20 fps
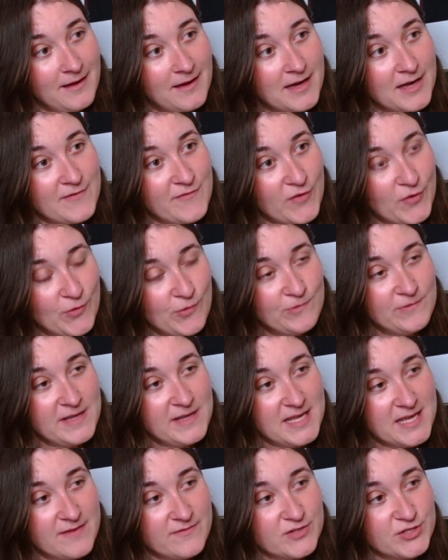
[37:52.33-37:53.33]
I've
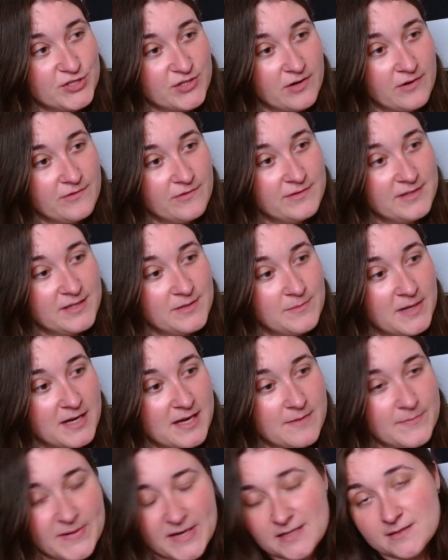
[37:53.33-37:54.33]
only ever shown in my
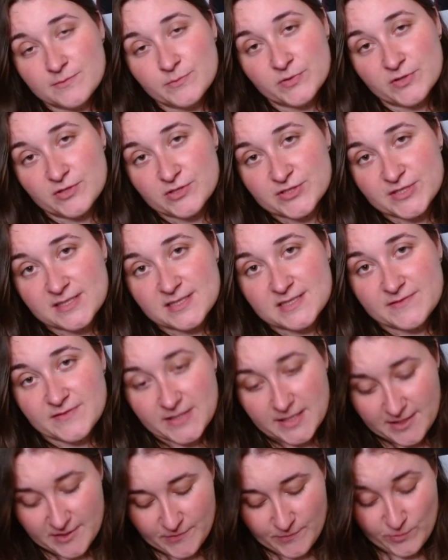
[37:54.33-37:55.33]
abandoned projects
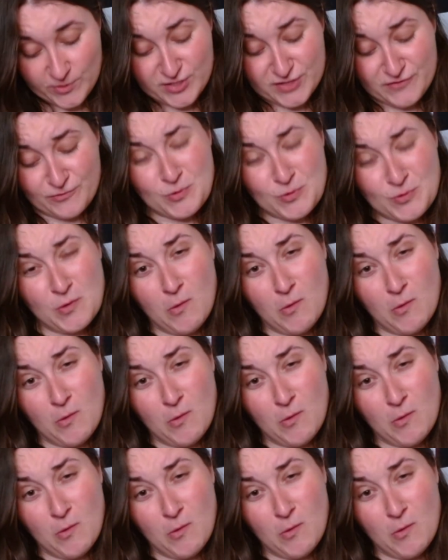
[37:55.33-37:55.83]
video, which is,